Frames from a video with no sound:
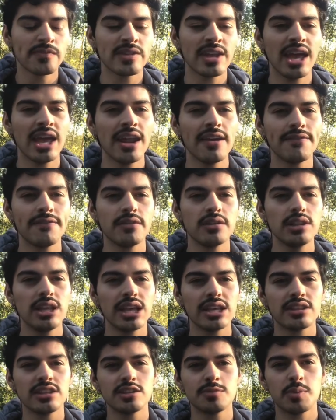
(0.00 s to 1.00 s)
And I feel
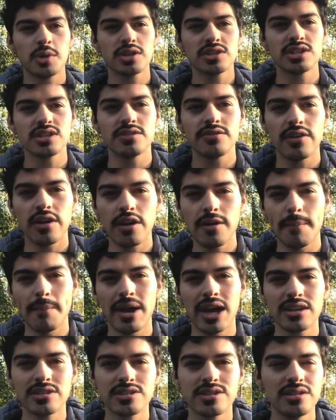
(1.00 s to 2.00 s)
like this person's very
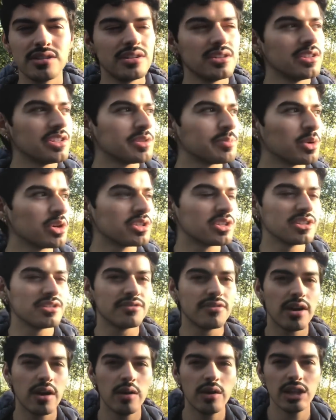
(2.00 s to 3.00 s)
masculine. This person's
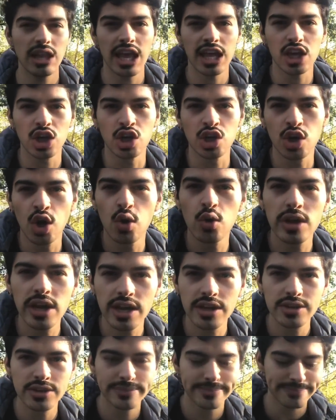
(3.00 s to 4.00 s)
very like a
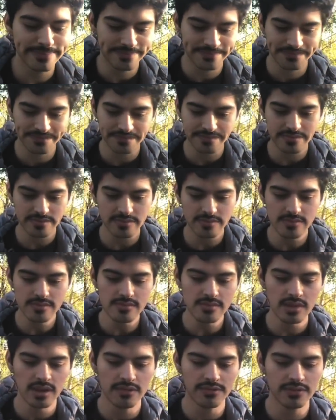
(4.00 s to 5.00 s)
go-getter.
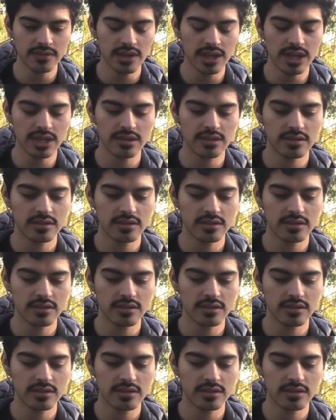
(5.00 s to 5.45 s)
I feel like